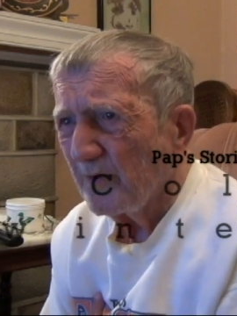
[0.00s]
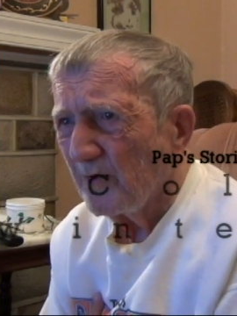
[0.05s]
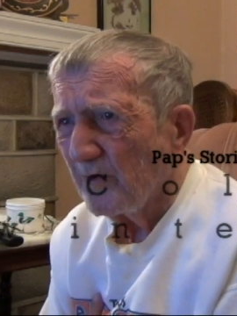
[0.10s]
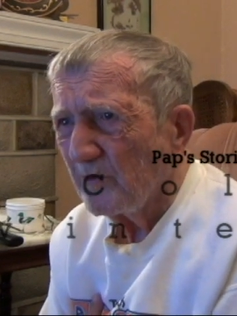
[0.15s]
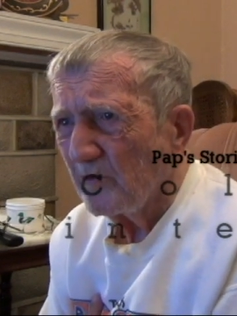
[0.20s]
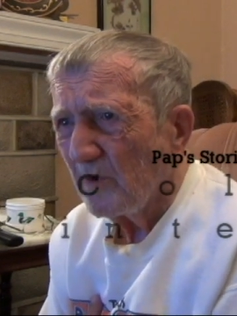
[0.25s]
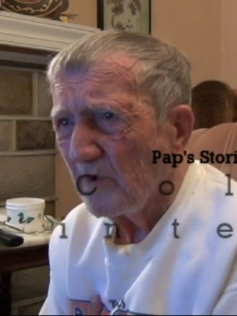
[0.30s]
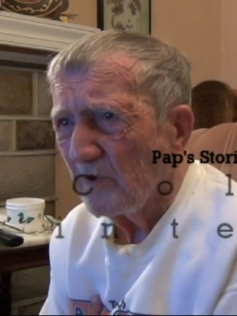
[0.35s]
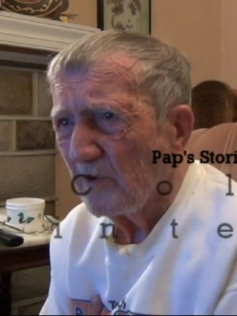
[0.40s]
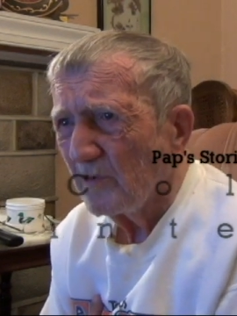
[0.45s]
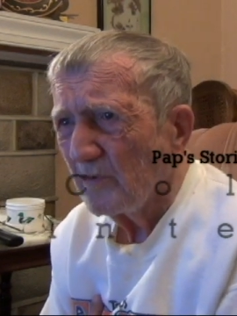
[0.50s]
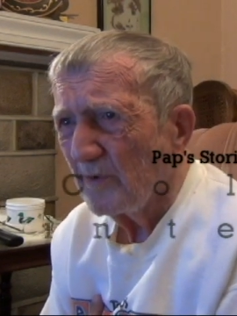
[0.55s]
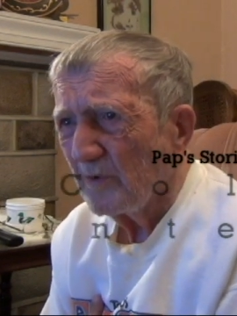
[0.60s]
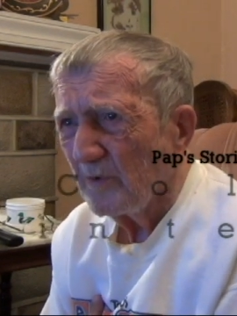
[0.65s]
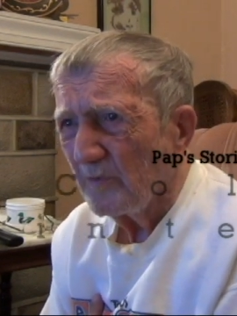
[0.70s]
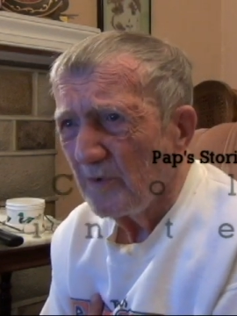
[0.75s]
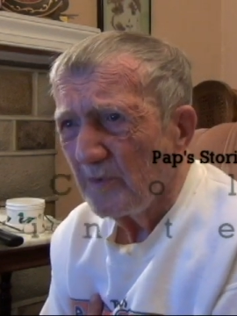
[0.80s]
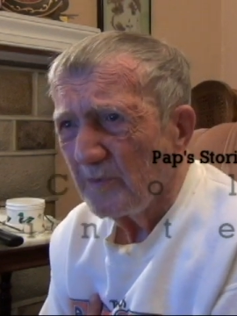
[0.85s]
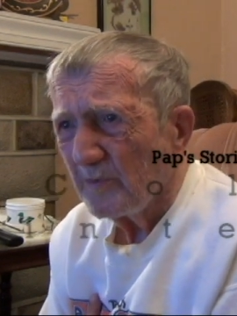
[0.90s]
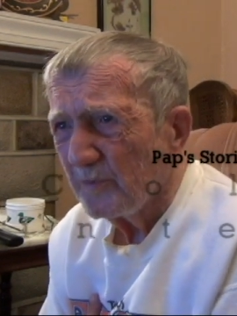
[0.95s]
You know,
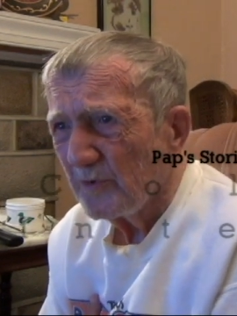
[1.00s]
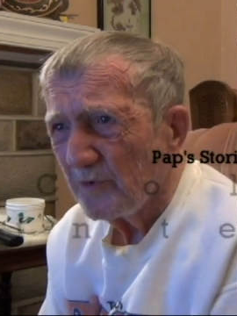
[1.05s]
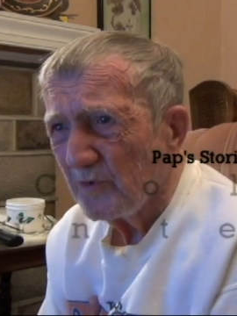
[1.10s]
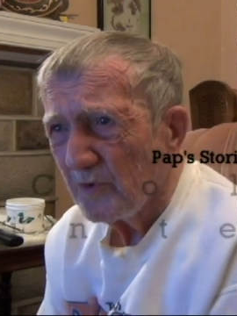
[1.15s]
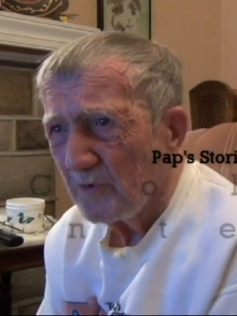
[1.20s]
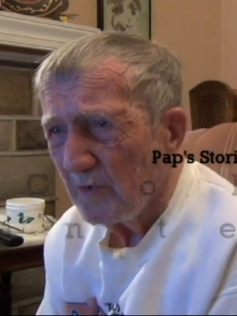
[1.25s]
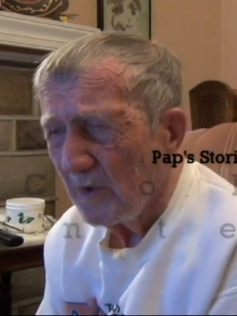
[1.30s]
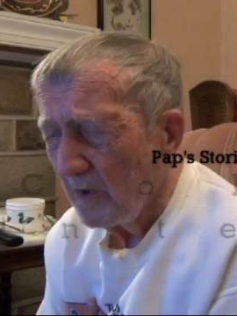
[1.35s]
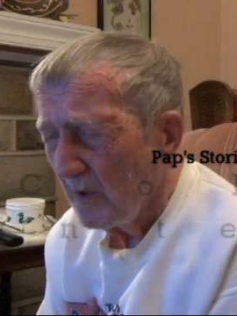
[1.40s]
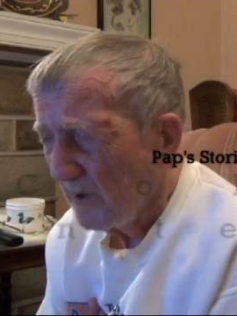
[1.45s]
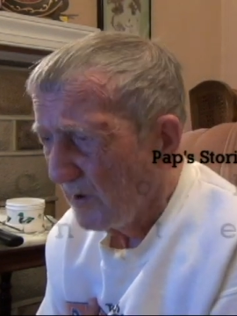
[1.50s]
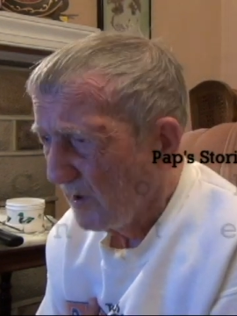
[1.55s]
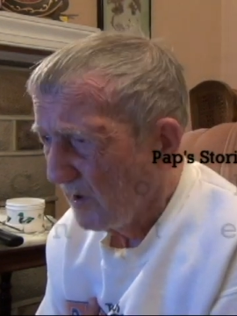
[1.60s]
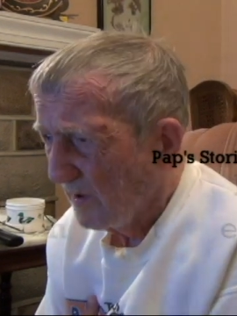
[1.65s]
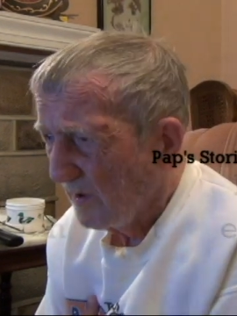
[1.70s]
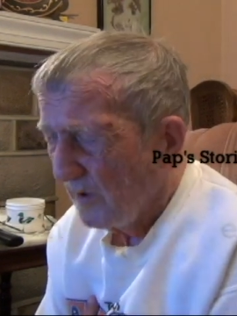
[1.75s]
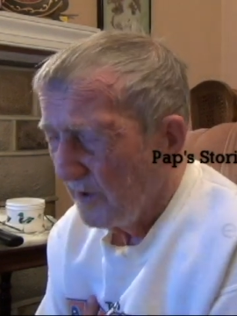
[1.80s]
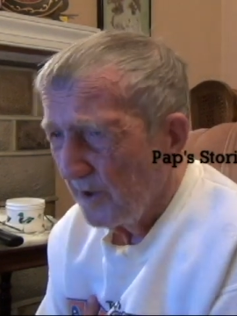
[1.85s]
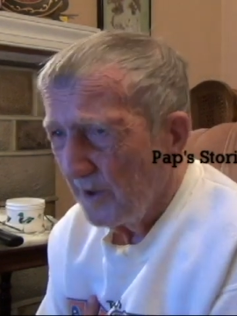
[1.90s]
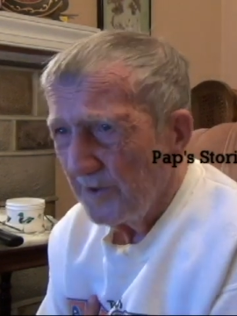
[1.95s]
was,
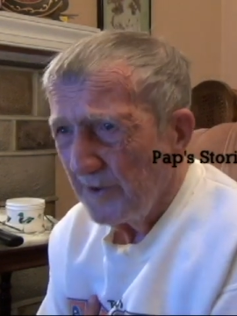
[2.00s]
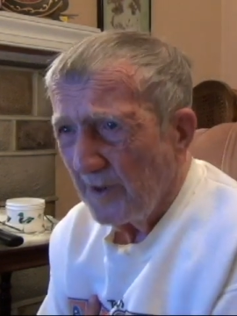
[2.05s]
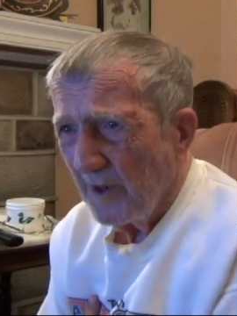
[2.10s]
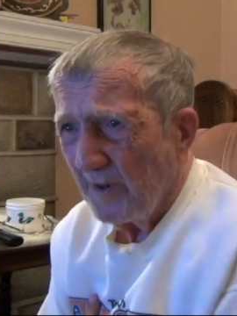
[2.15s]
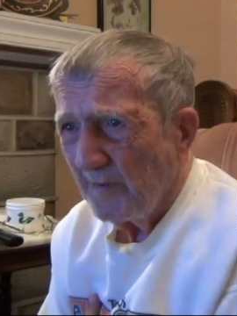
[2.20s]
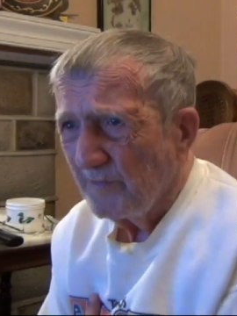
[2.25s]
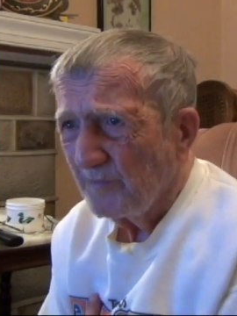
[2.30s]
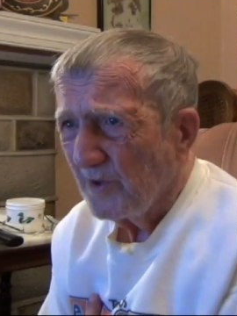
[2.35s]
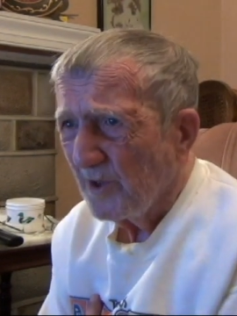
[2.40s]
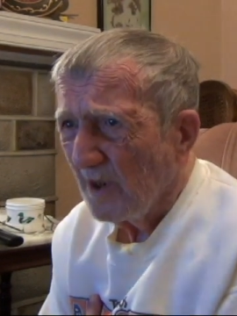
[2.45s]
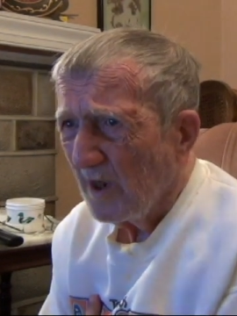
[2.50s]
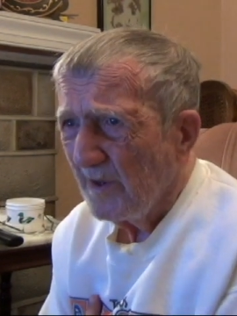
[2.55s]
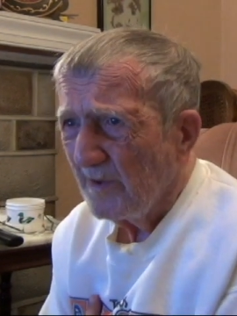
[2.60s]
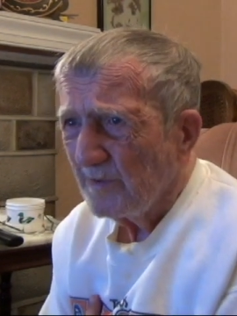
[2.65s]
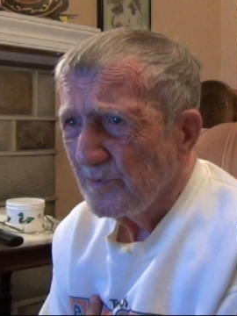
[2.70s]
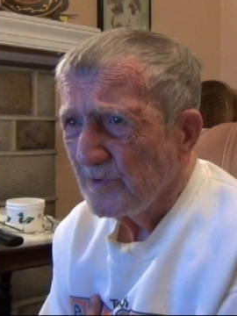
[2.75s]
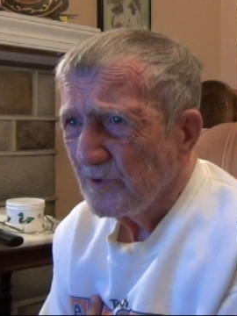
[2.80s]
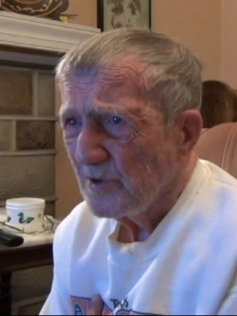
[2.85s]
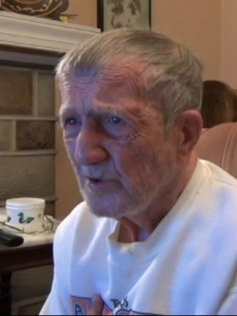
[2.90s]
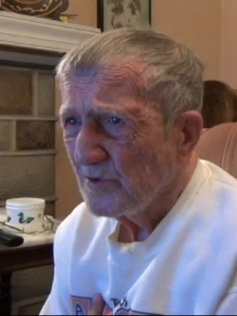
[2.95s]
in them
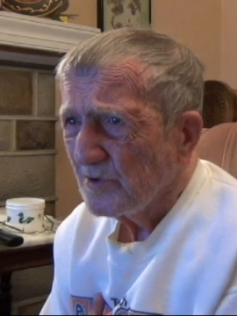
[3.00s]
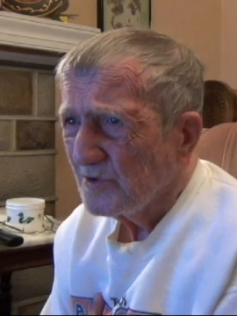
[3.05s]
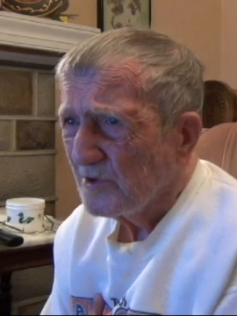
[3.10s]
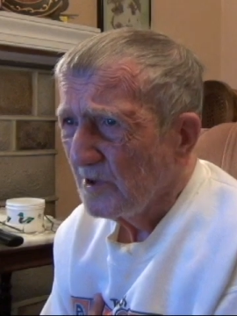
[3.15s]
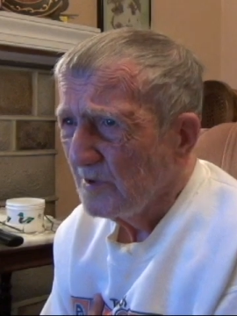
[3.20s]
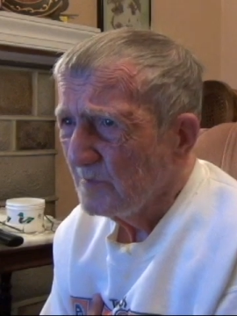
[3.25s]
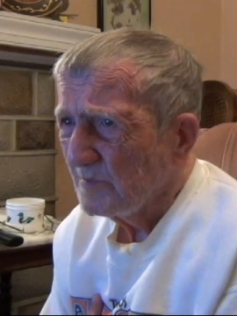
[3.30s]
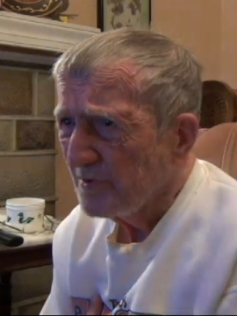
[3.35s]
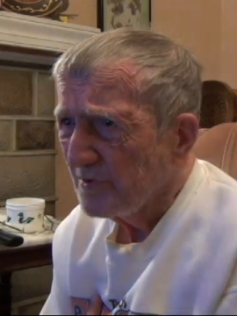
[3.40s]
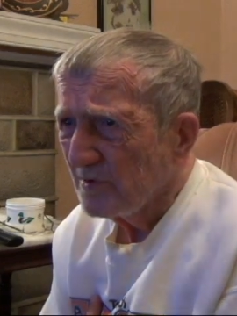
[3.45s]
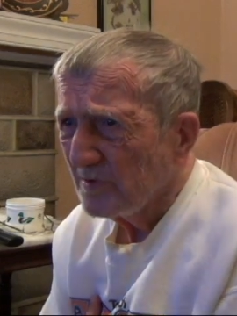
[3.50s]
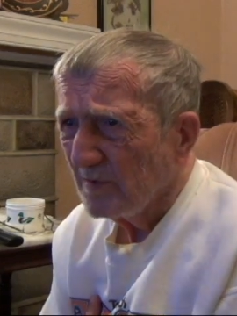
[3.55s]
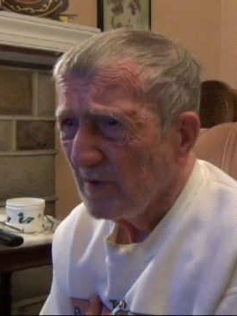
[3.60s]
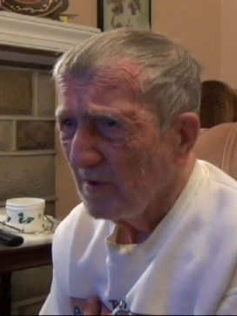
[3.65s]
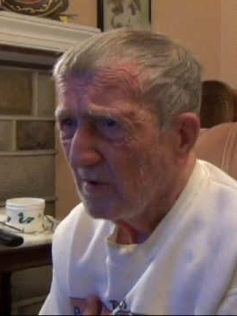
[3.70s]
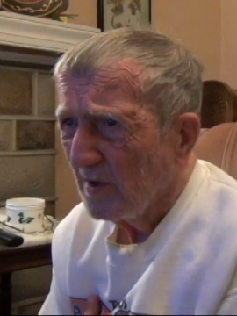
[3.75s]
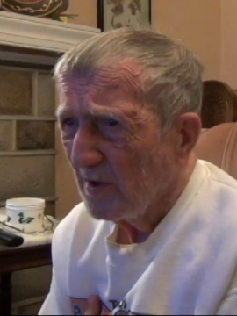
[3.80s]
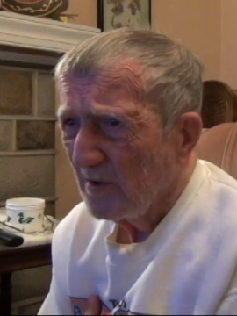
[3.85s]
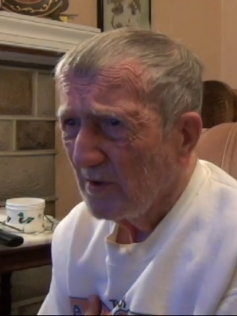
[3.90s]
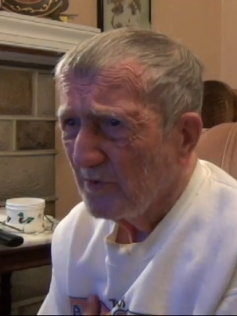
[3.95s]
days it seemed
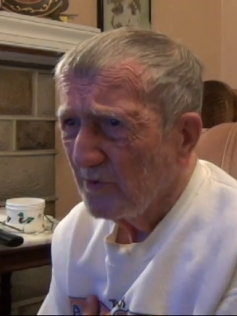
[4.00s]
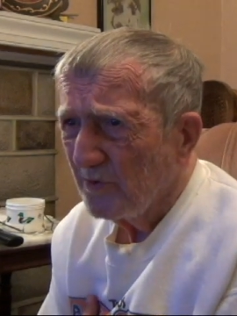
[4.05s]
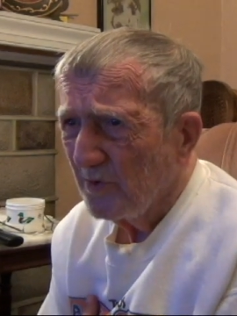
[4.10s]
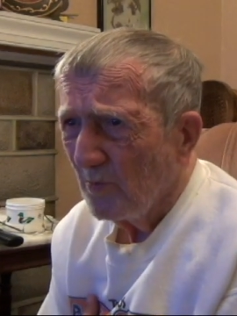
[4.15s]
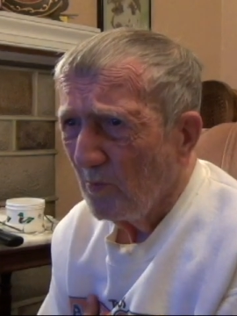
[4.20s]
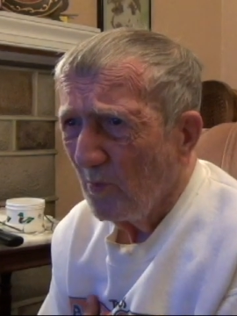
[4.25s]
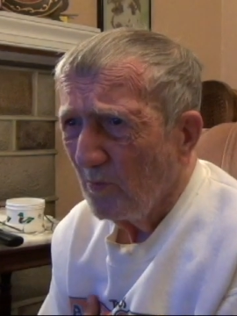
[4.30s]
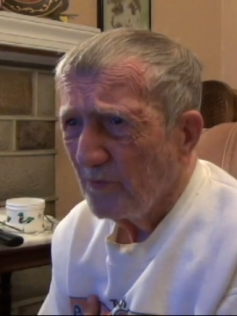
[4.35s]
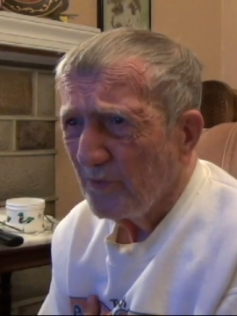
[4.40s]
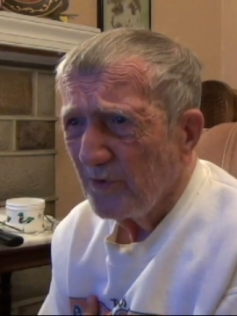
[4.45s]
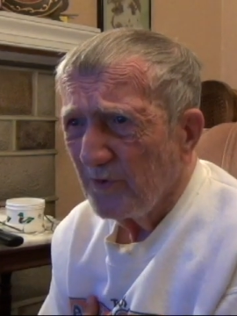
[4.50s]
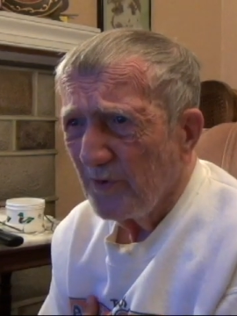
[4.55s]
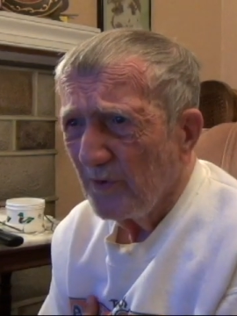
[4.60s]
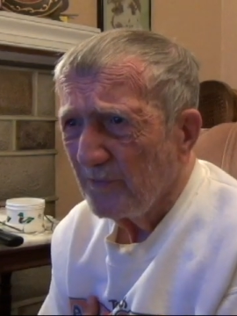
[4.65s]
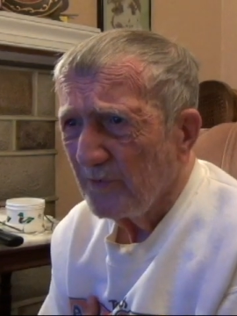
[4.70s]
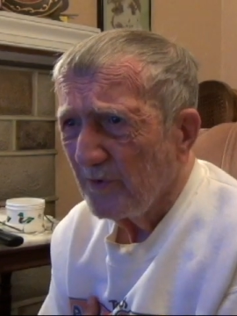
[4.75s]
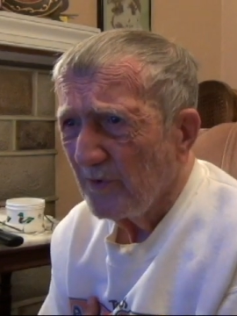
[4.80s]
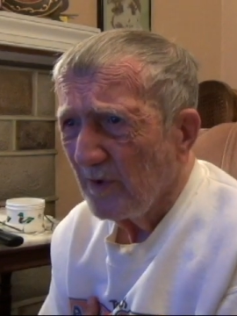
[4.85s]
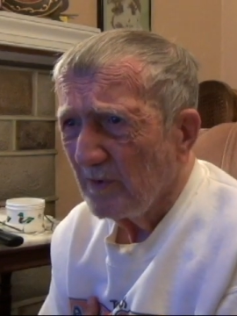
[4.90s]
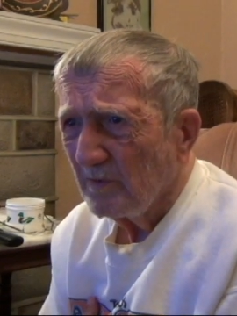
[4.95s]
the
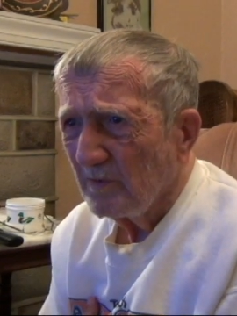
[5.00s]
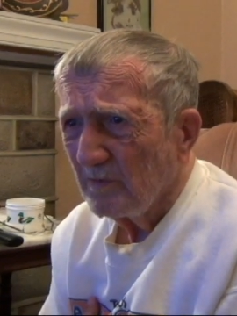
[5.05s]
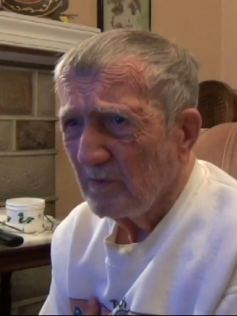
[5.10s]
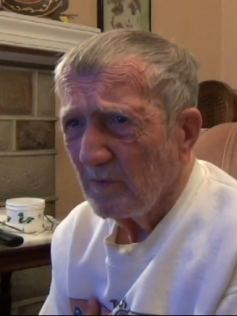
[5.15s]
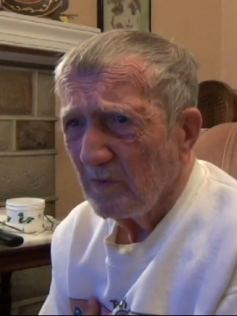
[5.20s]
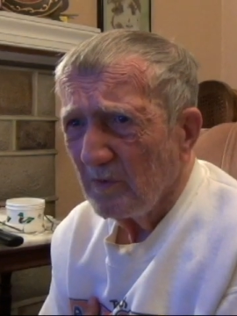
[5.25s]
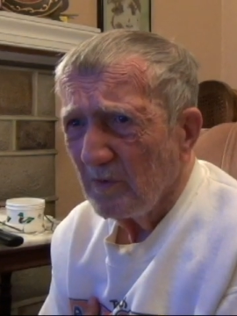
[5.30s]
the the,